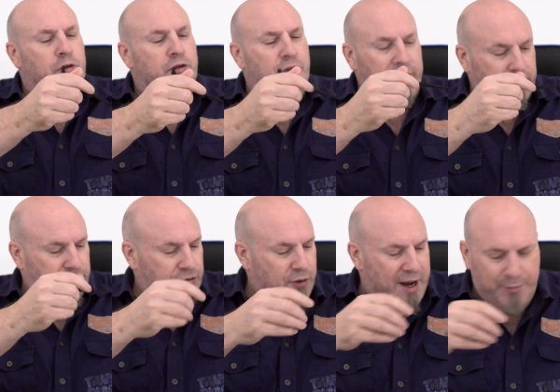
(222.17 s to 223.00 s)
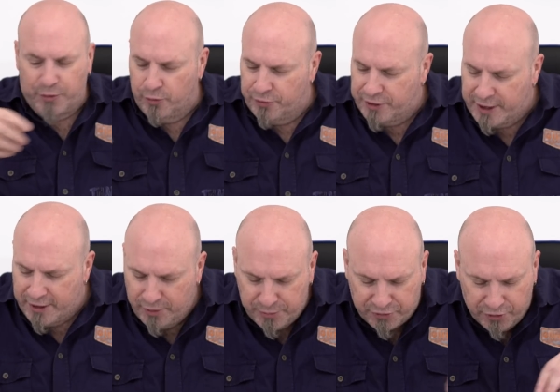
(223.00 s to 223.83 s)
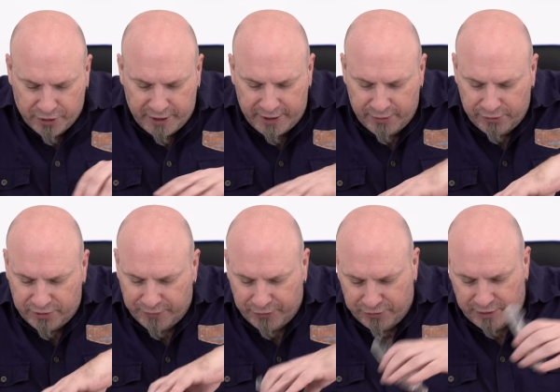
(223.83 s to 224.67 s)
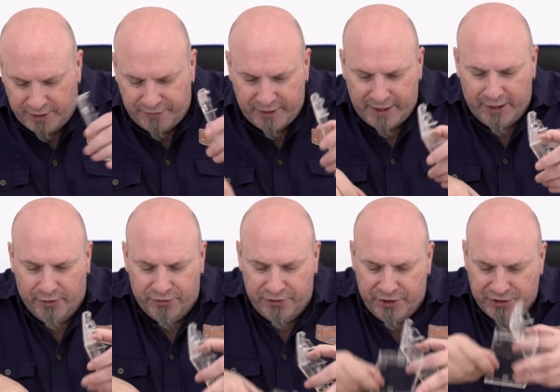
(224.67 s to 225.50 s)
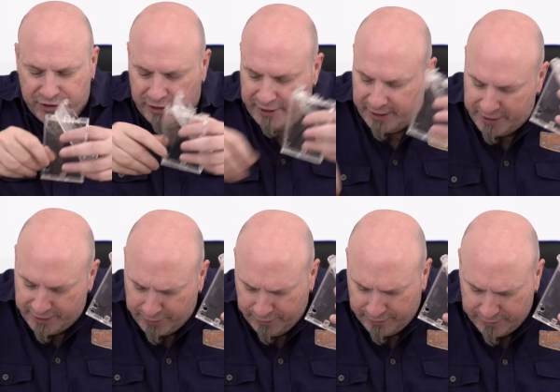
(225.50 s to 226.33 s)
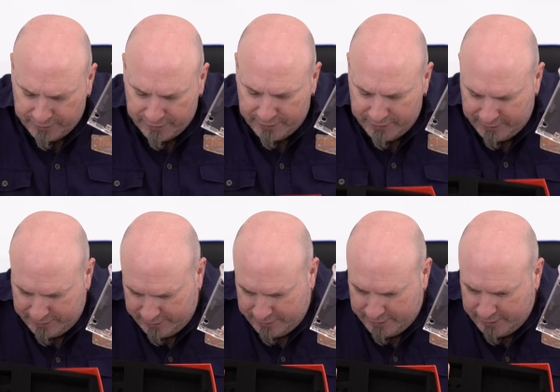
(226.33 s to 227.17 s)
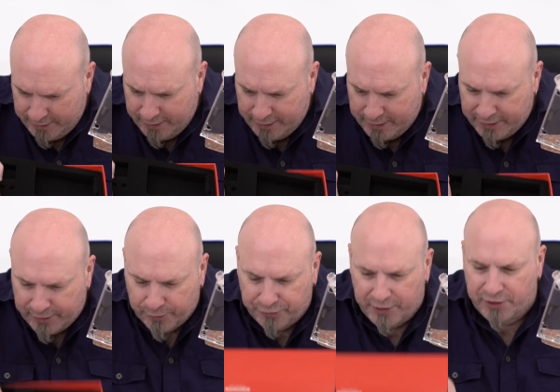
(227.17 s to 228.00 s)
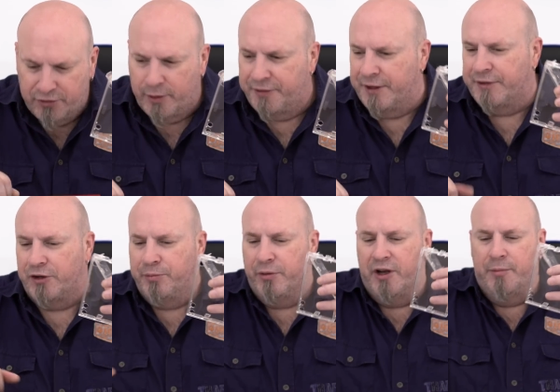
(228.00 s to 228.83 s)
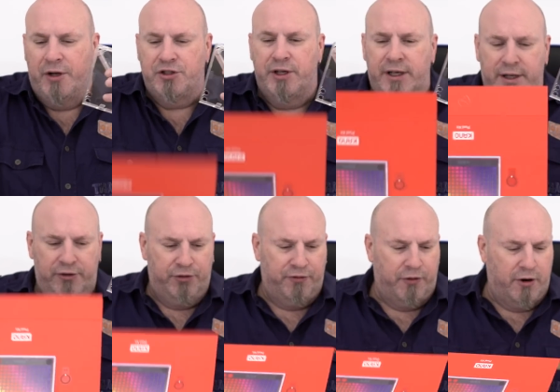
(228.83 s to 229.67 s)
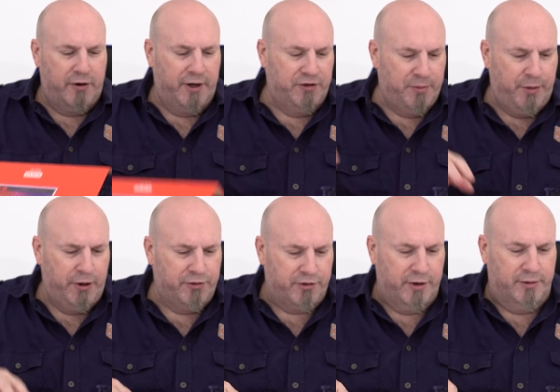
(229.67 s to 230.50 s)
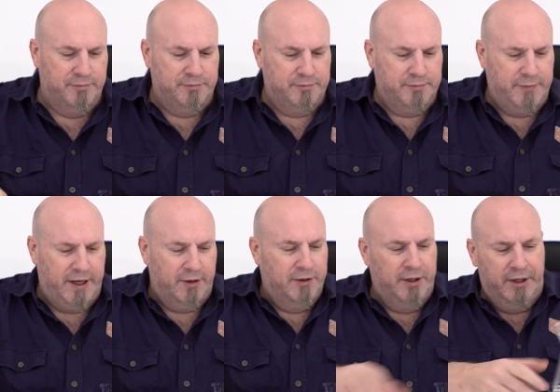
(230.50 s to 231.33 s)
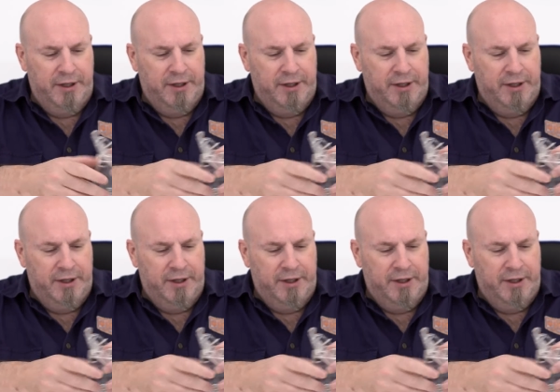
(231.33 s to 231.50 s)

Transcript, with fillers: So it's like a strap to hold together. I'm just looking here and see if there's anything else additionally in here. And I don't think so. I think that's pretty much it as far as the parts go. Now,